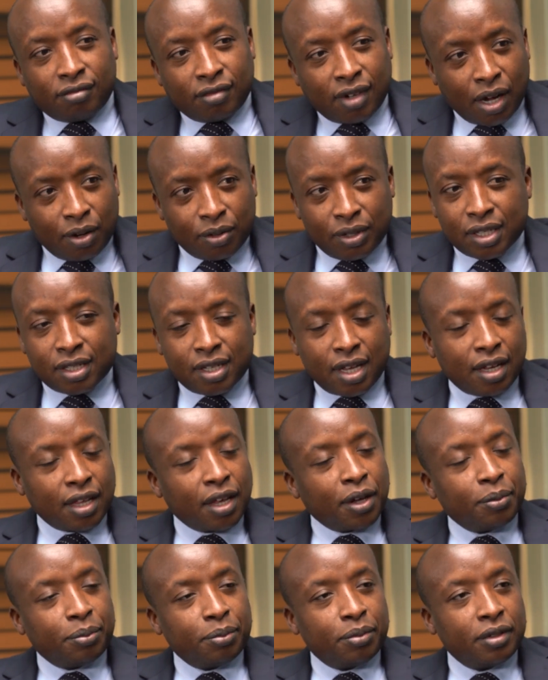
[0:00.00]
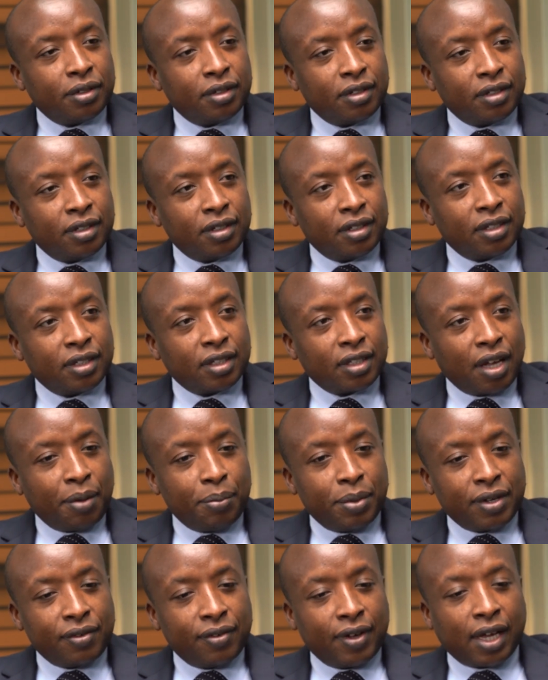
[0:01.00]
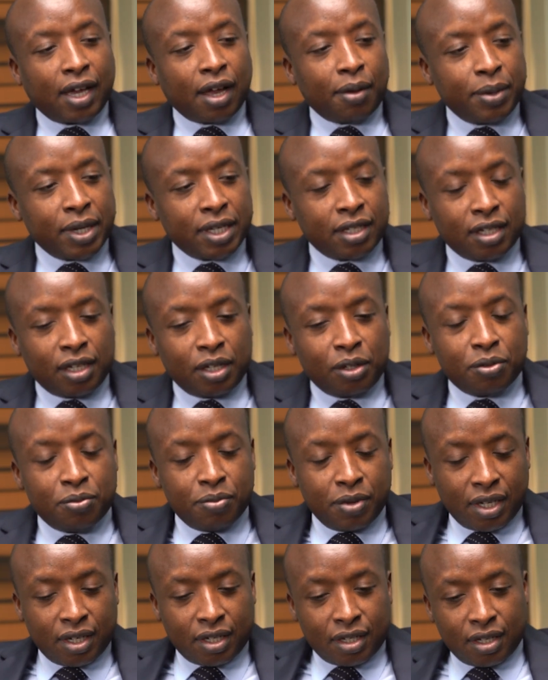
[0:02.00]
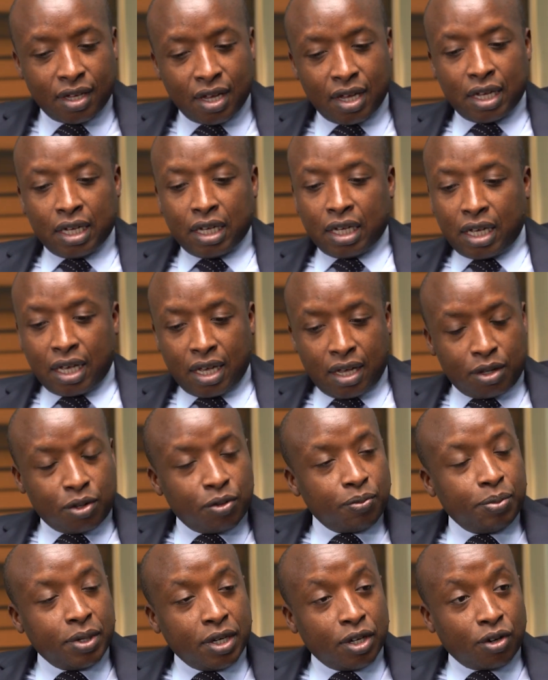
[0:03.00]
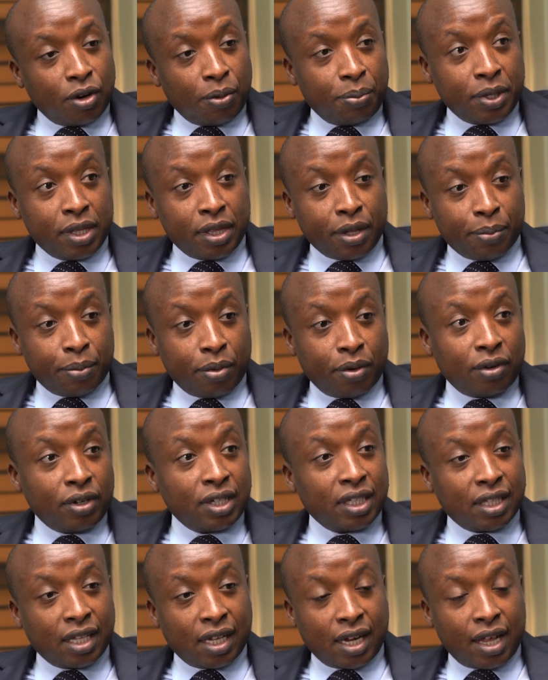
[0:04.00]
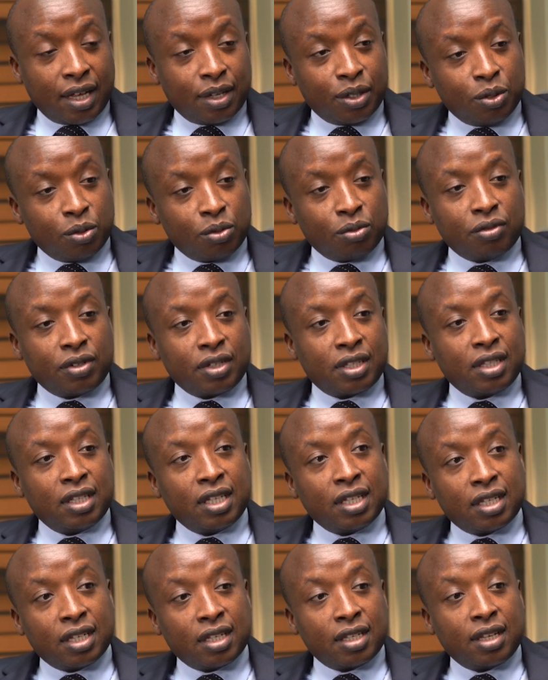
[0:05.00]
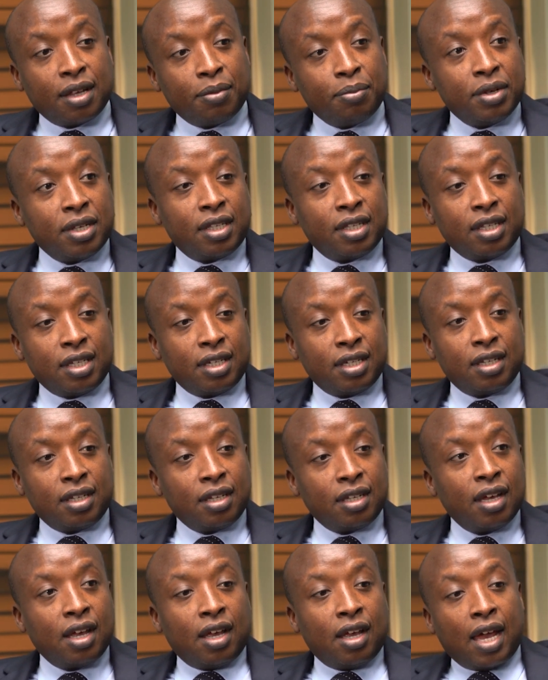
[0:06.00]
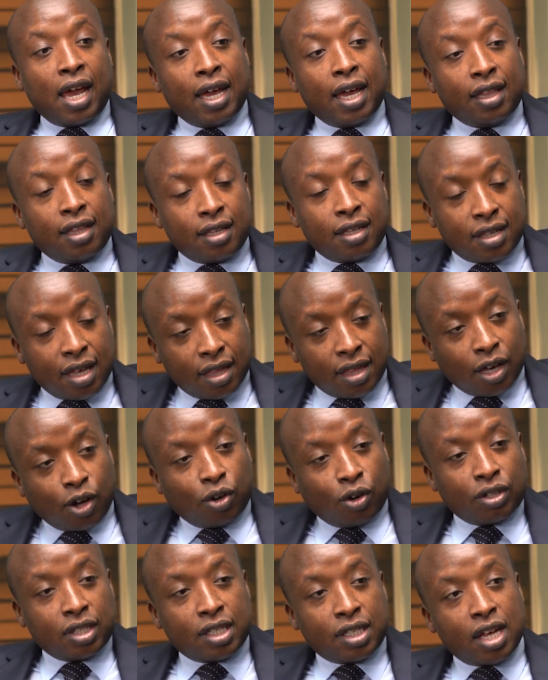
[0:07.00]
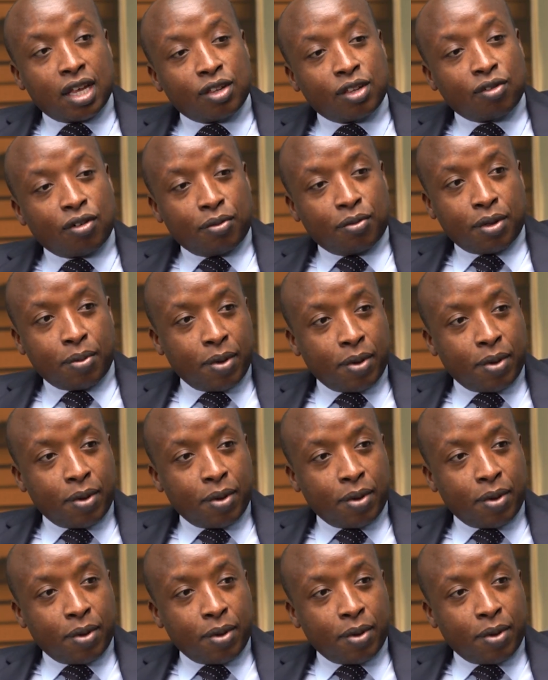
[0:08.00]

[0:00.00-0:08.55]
How does that help? Yeah, but if I come, I tell you, Mary, hey, you've been dropping the ball in the last 2 weeks. This is A, B, C, D, and these are the concerns from the